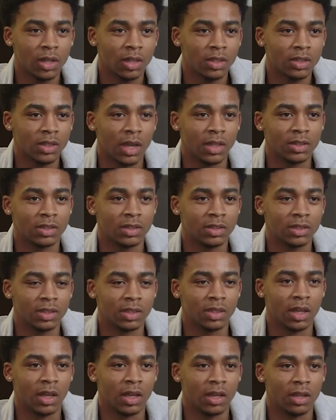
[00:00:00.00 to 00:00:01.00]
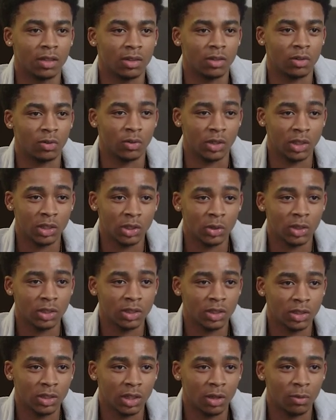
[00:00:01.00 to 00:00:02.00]
ties into like the
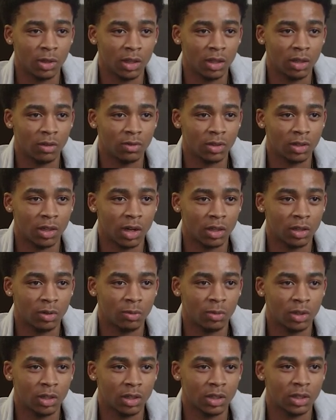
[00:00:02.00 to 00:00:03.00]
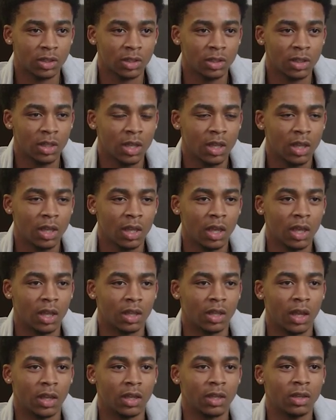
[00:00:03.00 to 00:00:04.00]
resources that we give to our communities, and
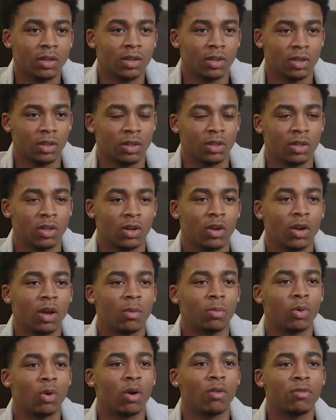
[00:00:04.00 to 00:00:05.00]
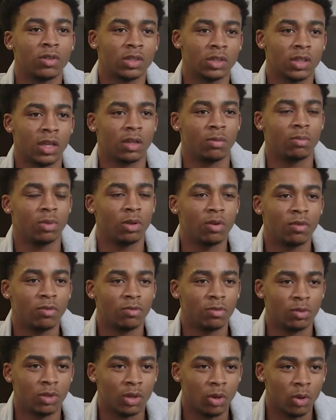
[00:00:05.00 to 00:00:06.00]
like, you know, up north it's like
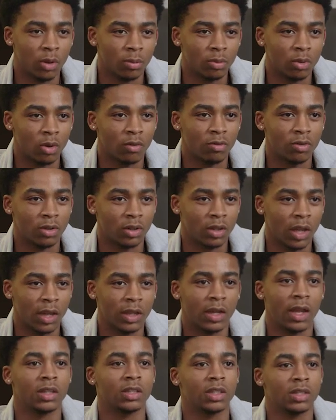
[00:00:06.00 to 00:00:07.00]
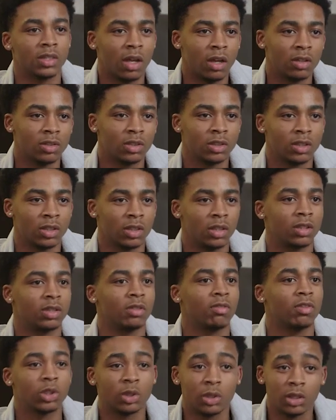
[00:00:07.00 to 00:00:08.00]
beautiful to go up north and you like got these houses and
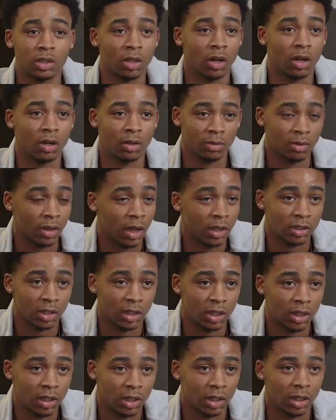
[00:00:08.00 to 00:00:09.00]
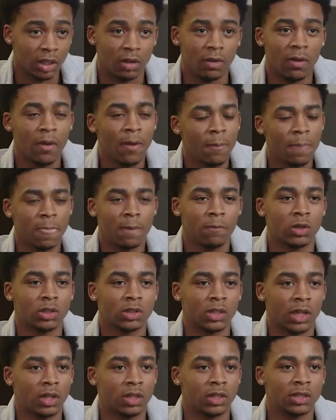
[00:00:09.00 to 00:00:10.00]
the streets are nice and clean, versus
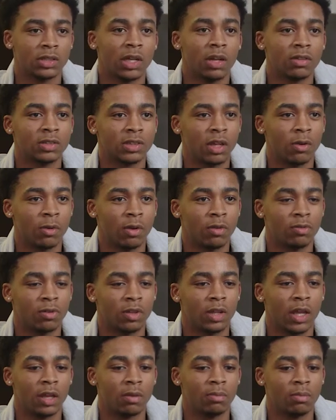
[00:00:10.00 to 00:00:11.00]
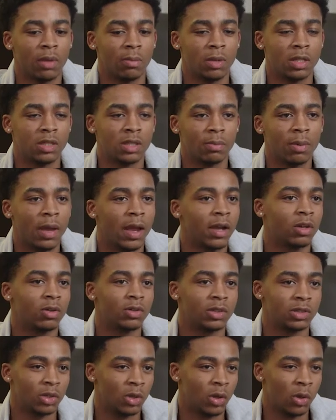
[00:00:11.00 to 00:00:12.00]
like on the south side where I feel like maybe tobacco
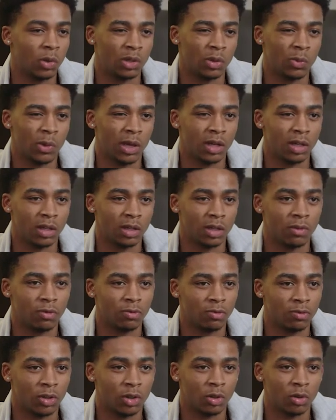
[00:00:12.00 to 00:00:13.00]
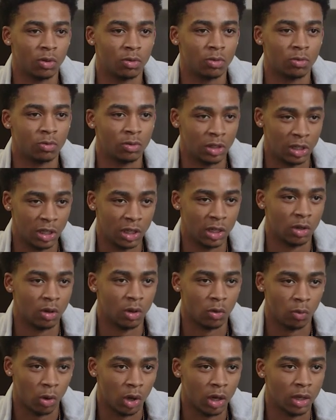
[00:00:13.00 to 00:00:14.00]
is the only way to feel needed or
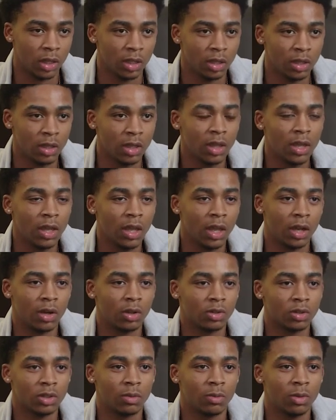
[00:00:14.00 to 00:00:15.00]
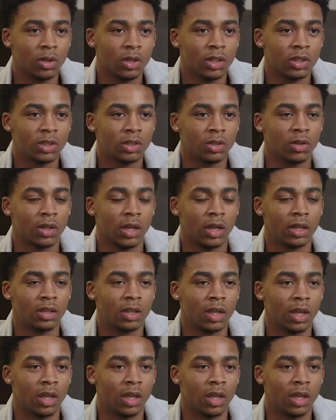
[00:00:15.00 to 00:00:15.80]
wanted in those communities. So like